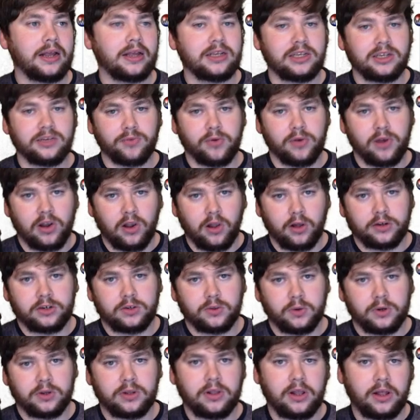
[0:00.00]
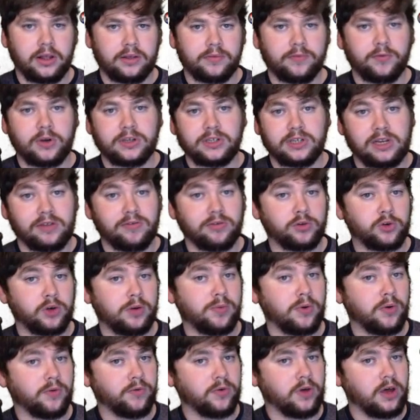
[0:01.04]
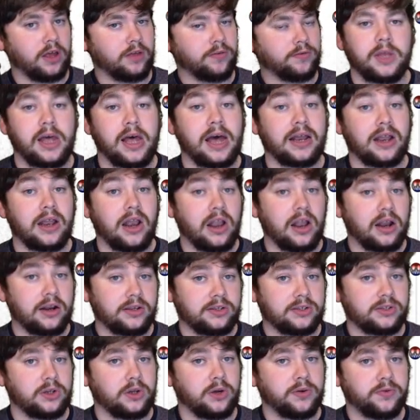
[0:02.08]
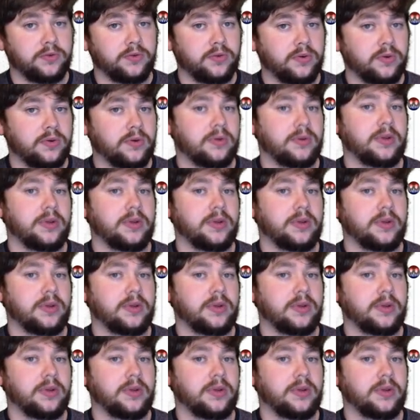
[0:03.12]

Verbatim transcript: had a different look to it. Like Resident Evil 3.5 had a lot of stuff